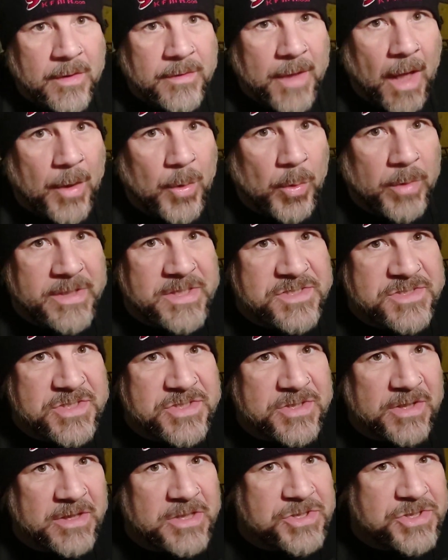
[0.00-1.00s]
Not only is
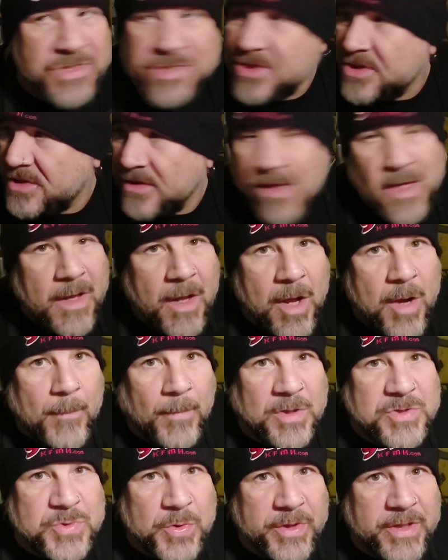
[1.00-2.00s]
this delicious,
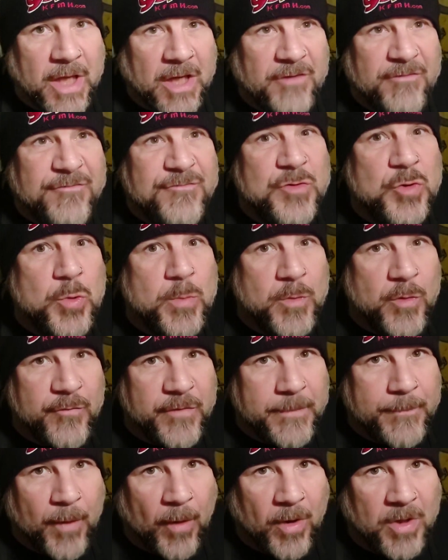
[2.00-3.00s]
but it's only got a few
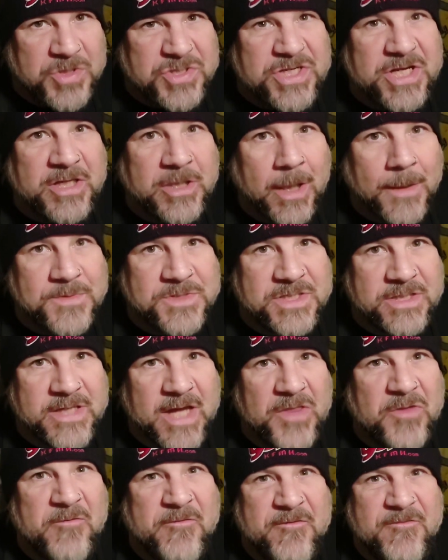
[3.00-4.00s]
moving parts and it comes
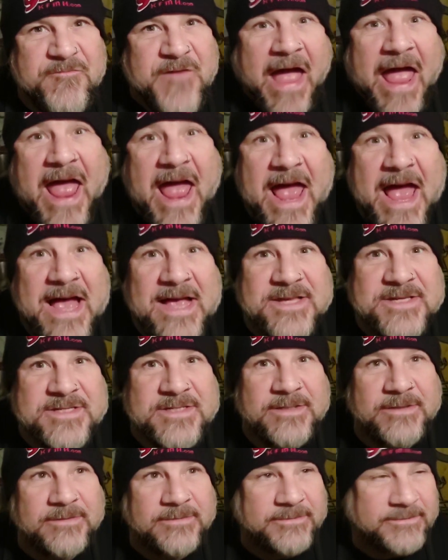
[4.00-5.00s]
together
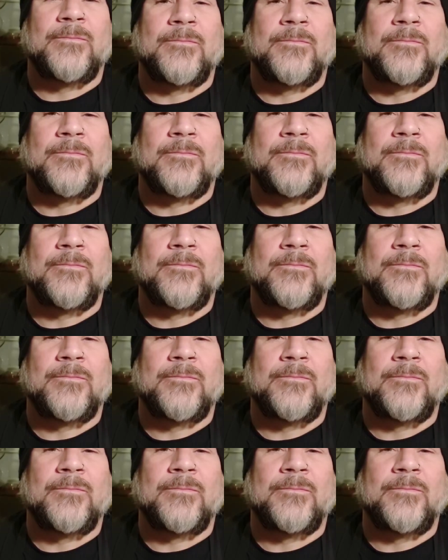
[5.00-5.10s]
fast.